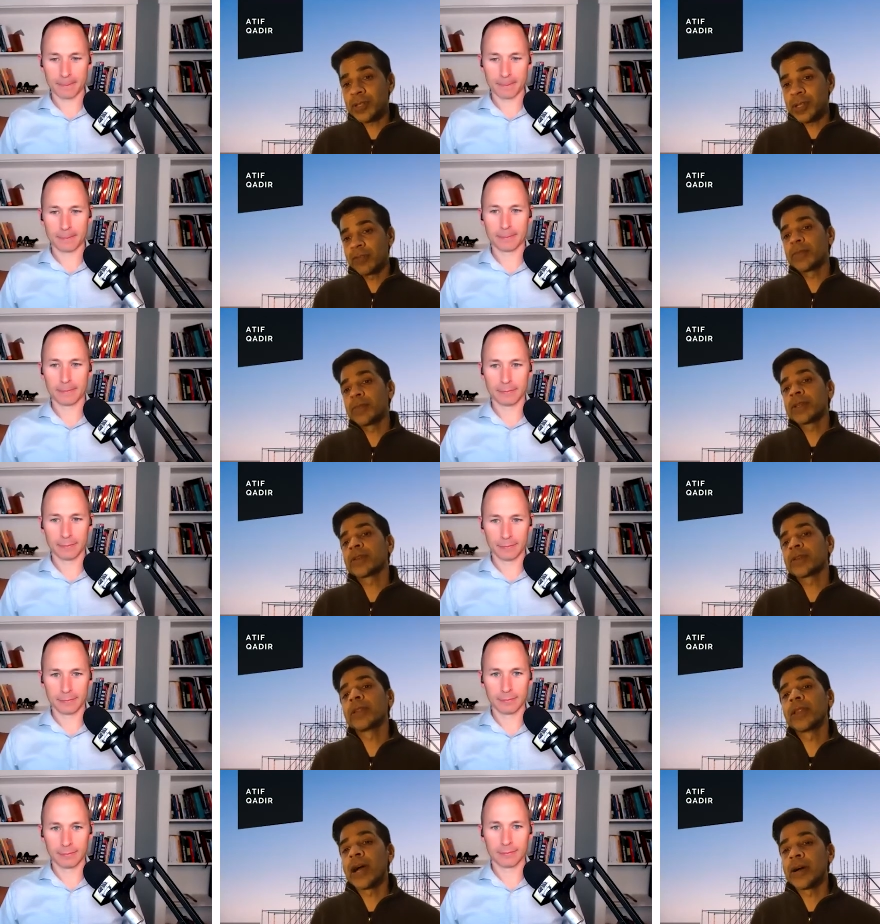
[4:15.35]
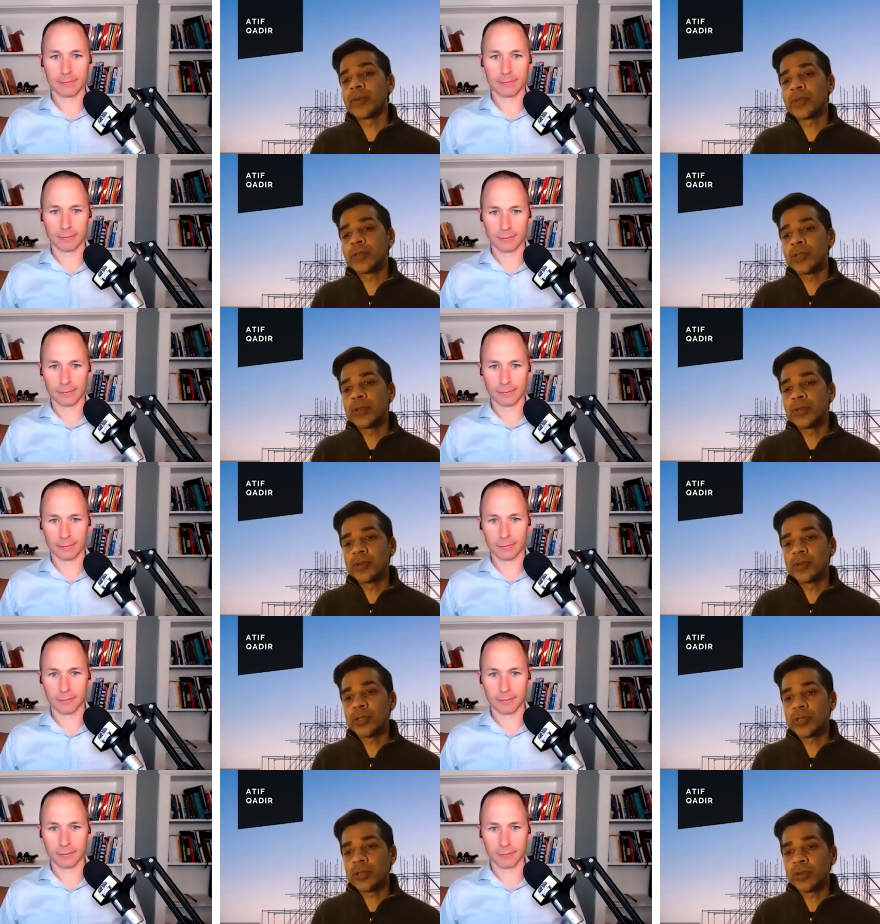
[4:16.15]
Speaker 1: government allows you
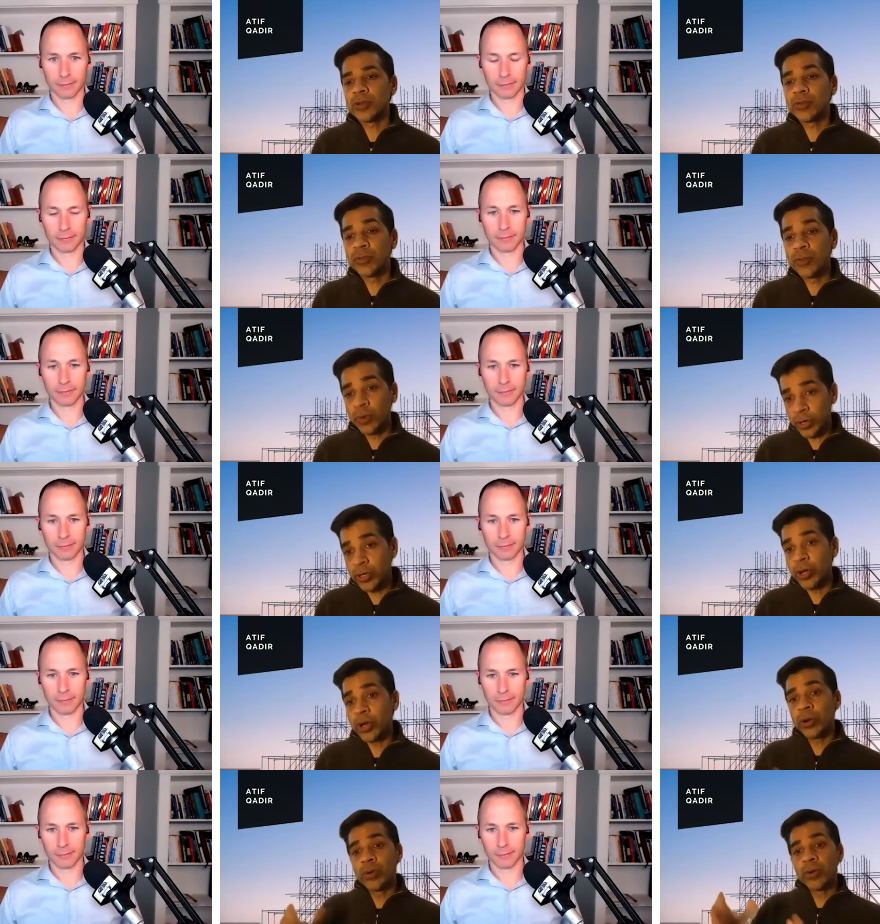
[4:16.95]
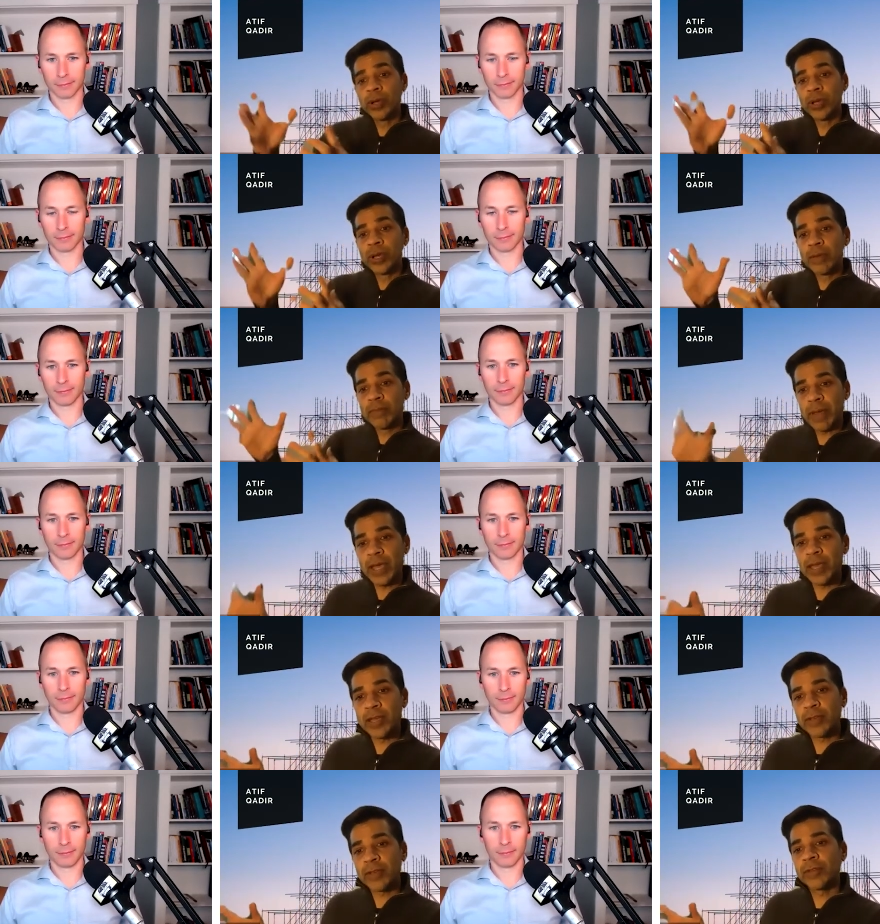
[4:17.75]
to forego
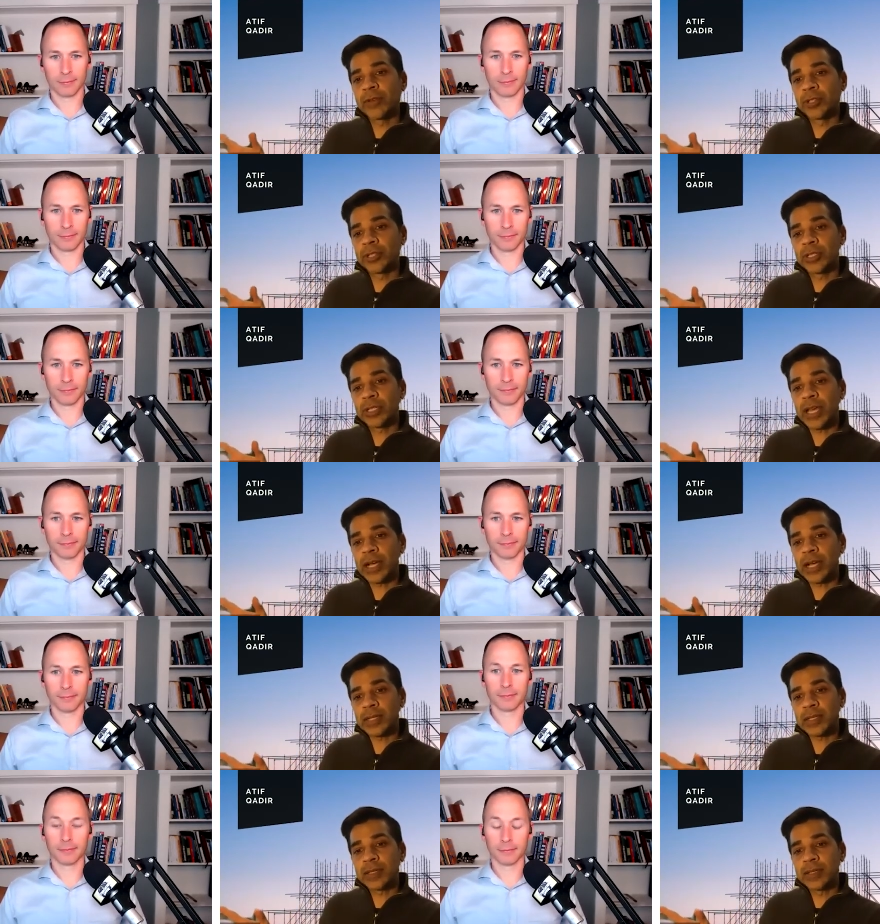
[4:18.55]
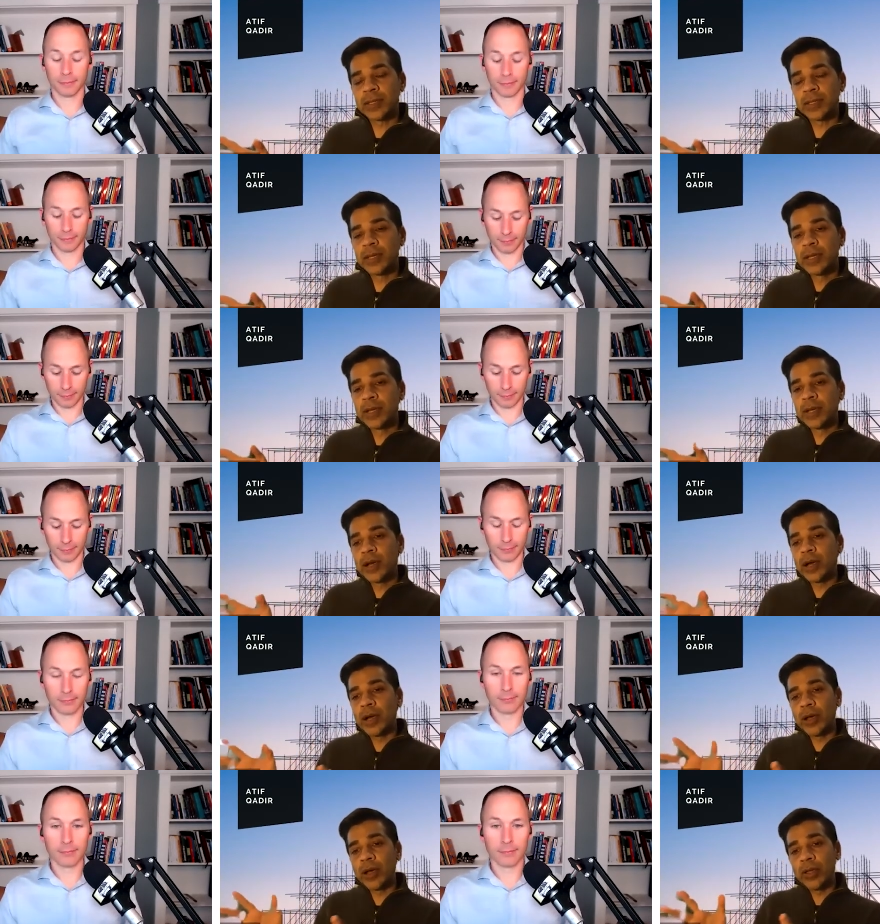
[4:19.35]
paying future taxes
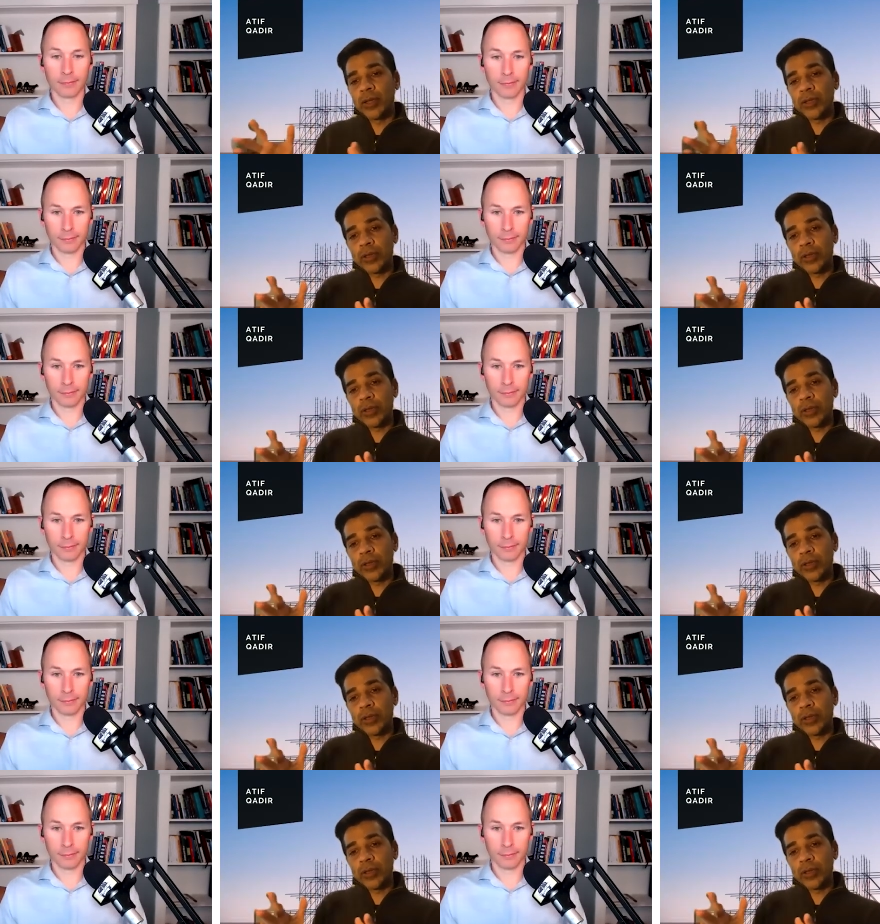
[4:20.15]
and